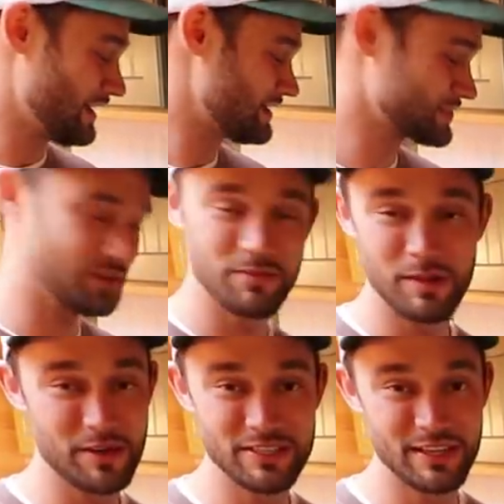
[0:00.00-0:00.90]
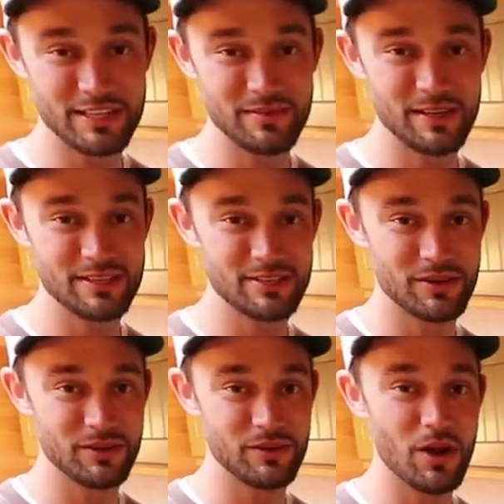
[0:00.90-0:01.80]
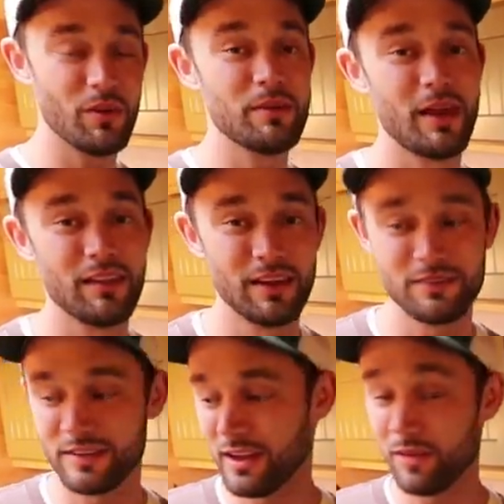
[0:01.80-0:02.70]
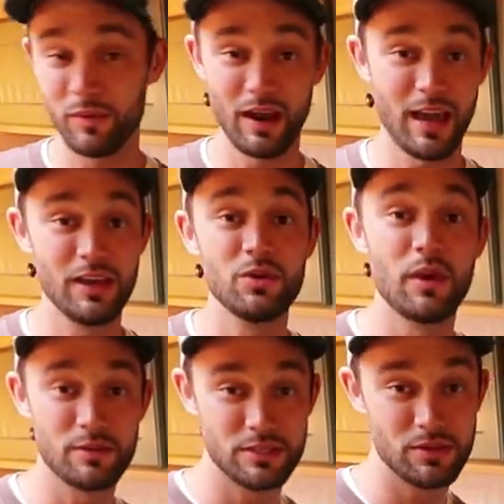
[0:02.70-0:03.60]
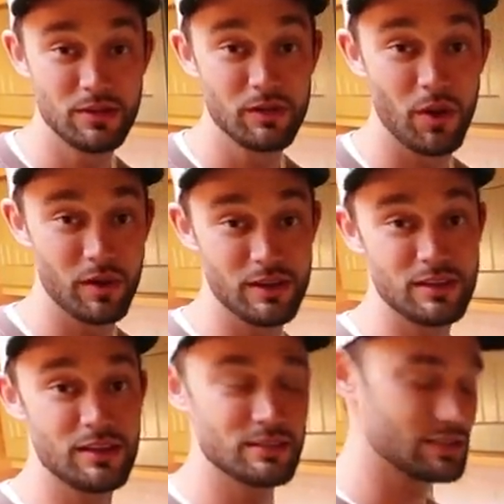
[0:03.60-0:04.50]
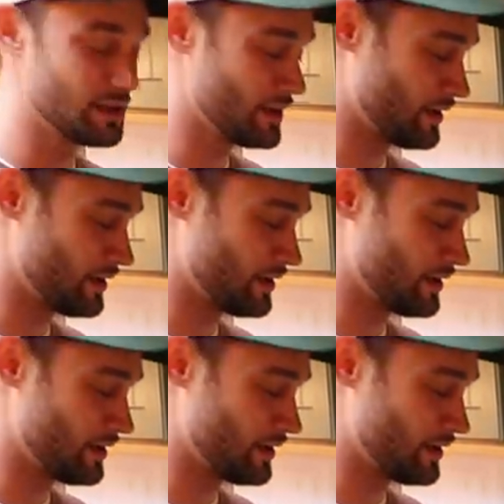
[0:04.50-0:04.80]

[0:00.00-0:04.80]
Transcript: It doesn't really make much sense to me, so knowing my lifestyle and what I knew I was doing going into this,